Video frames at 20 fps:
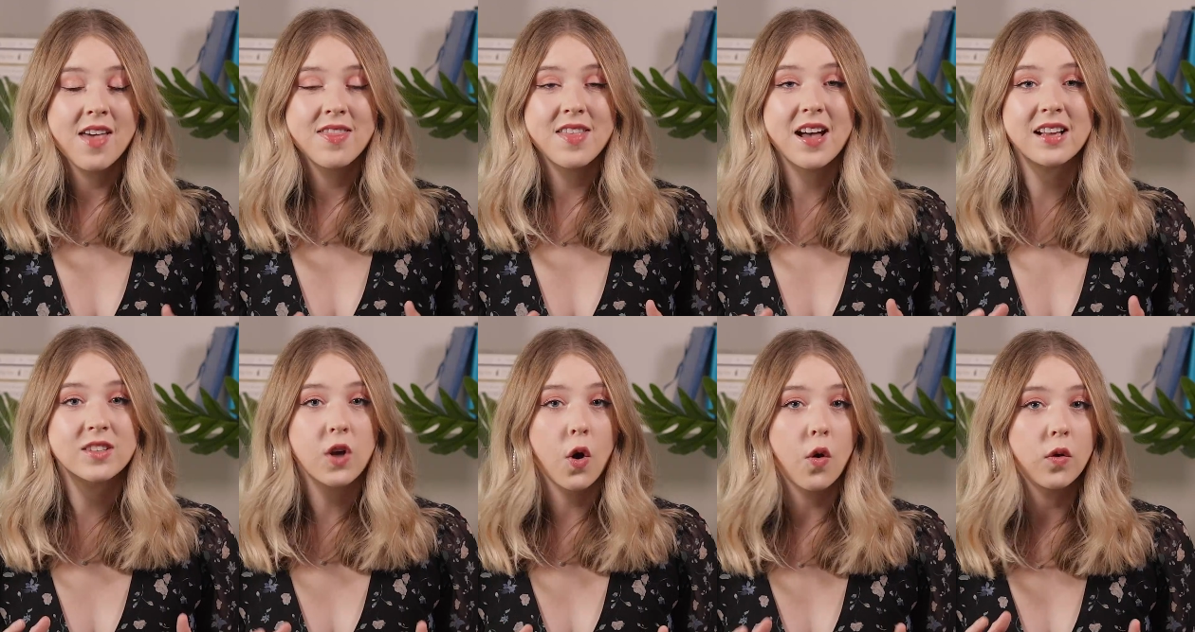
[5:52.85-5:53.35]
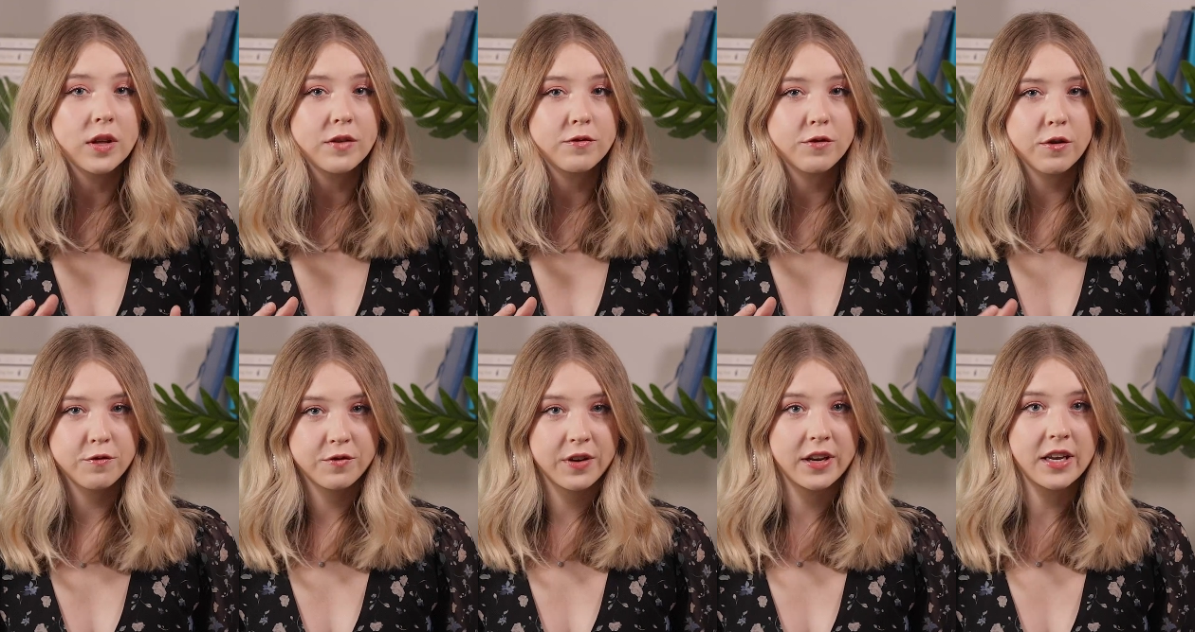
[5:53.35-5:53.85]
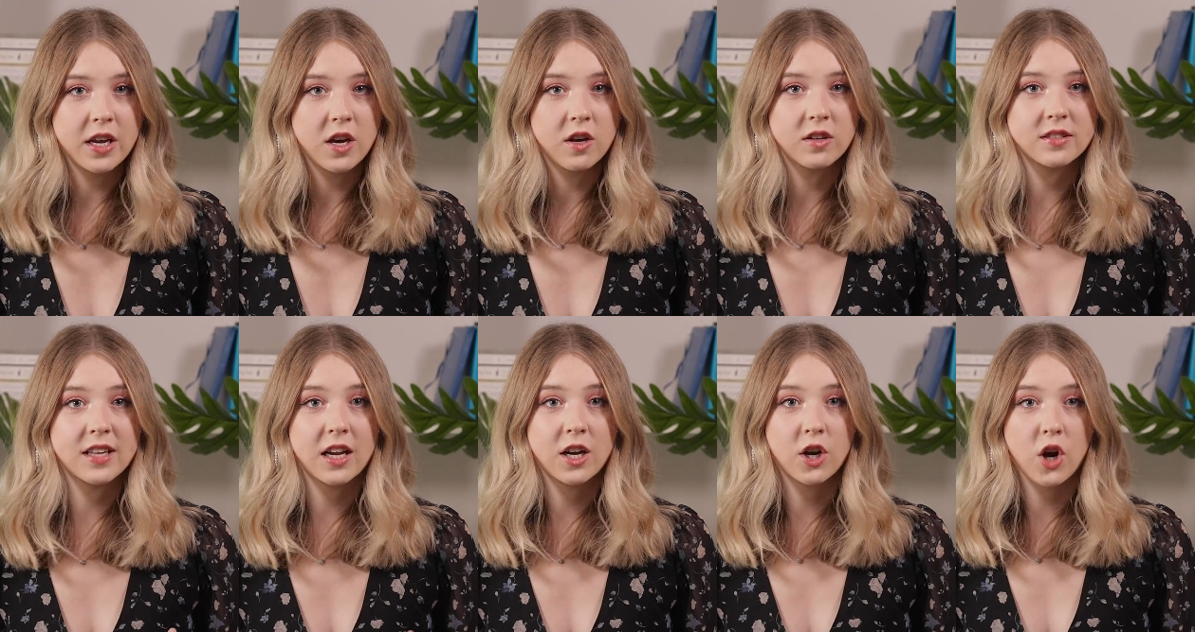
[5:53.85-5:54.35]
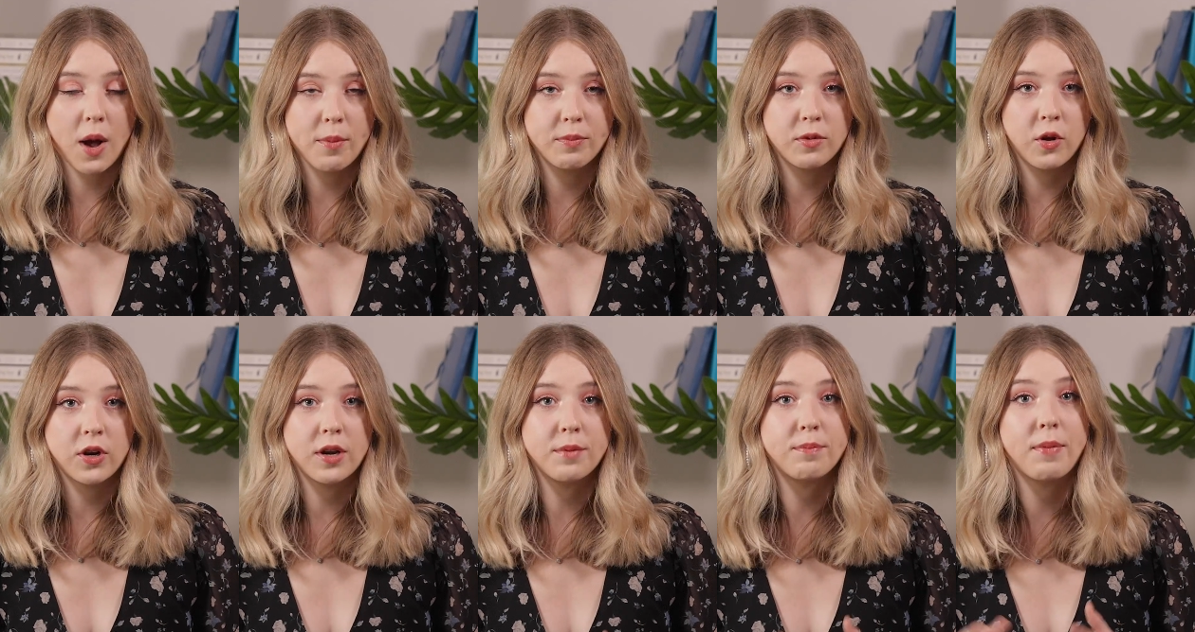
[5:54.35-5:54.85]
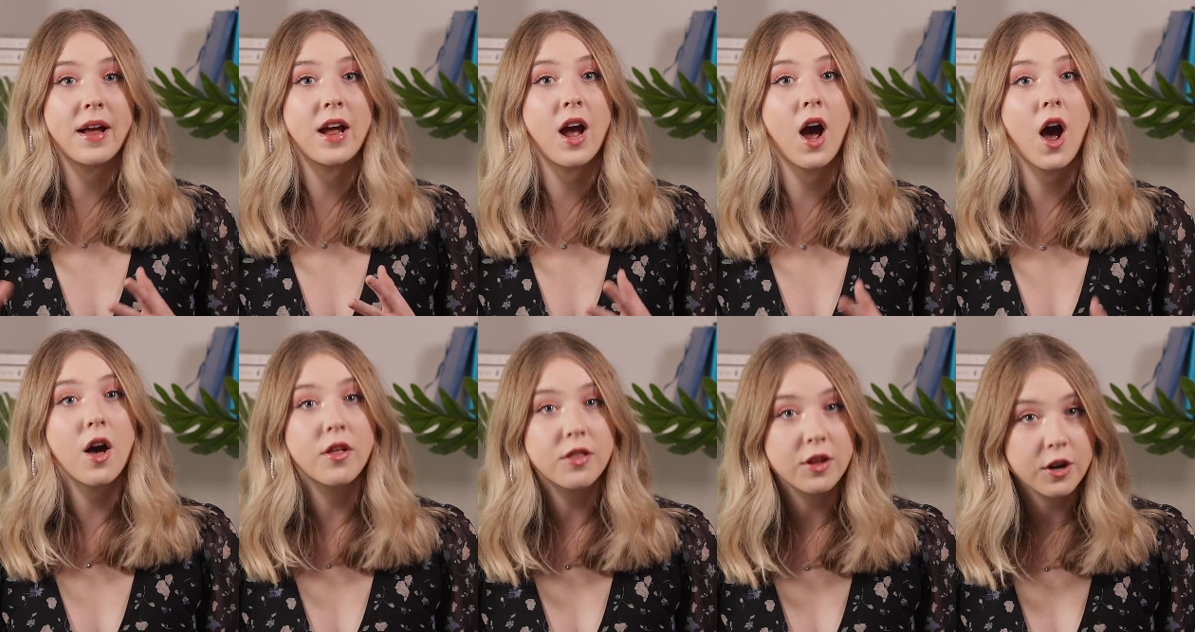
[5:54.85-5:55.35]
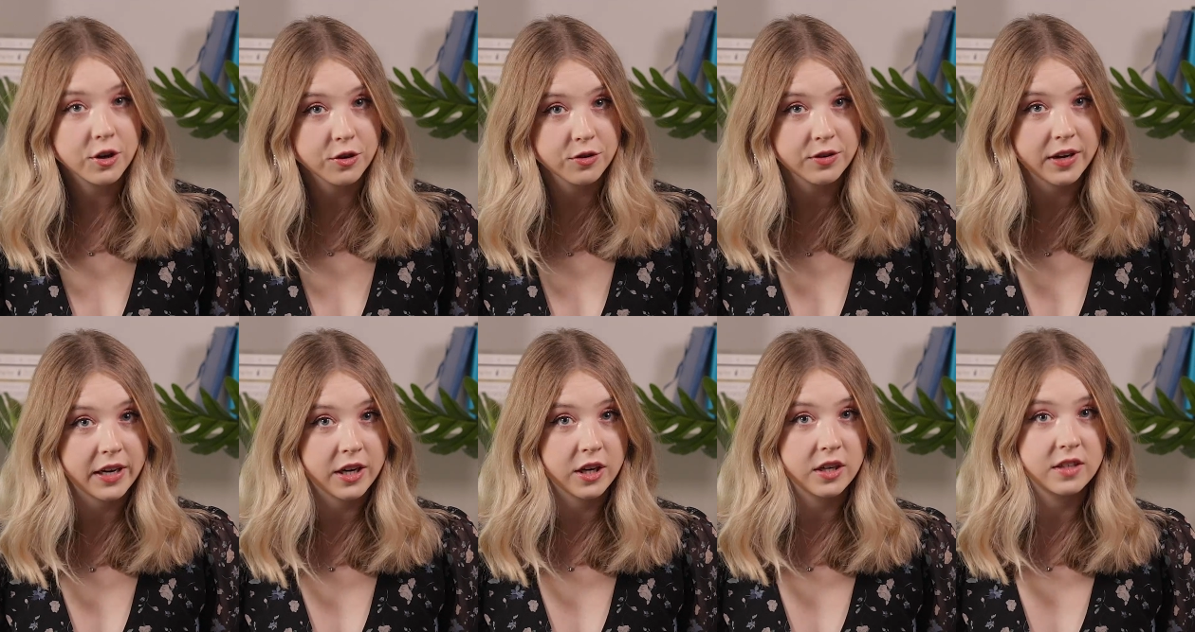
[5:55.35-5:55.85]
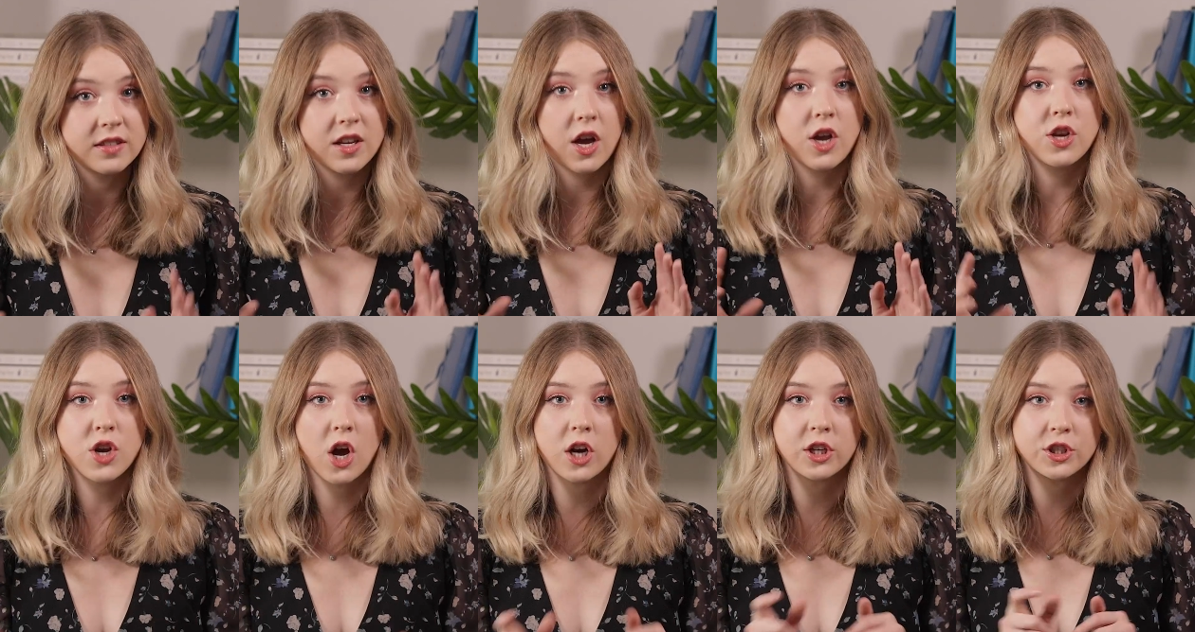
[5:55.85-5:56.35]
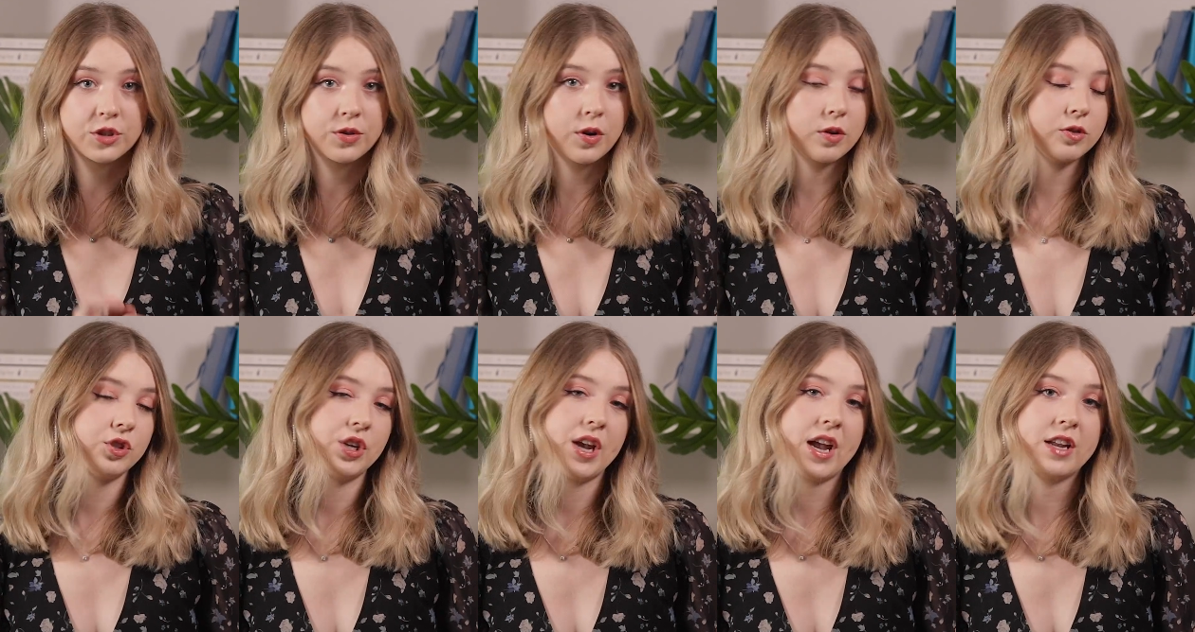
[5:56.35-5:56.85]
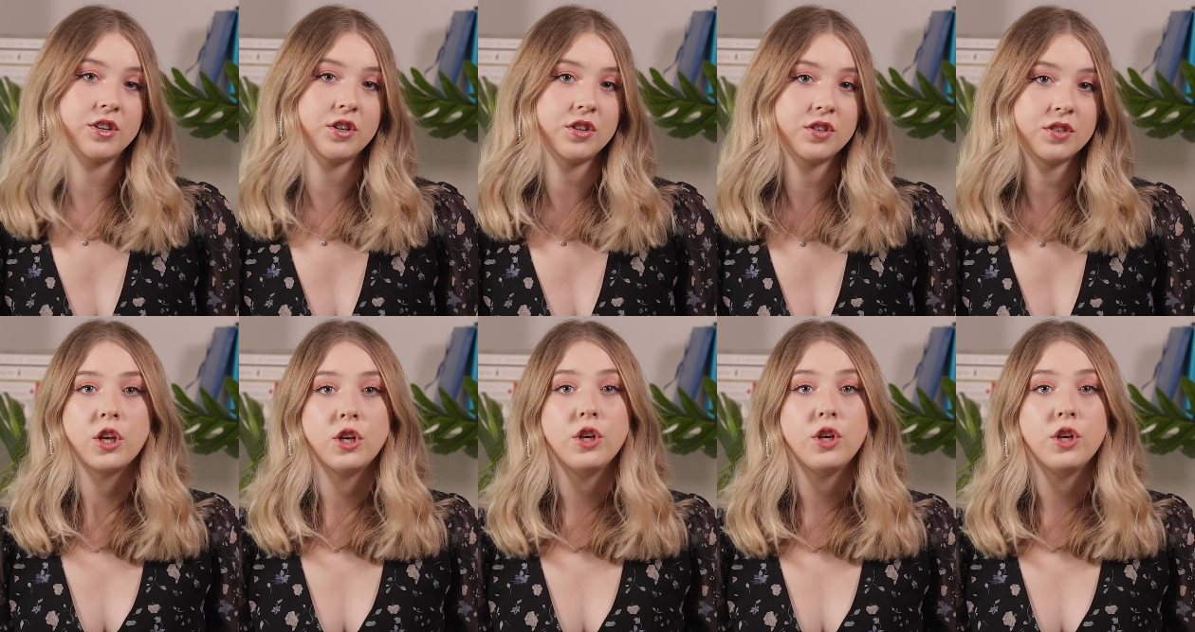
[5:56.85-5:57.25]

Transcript: That's only from videos that are uploaded by other creators, not your own channel.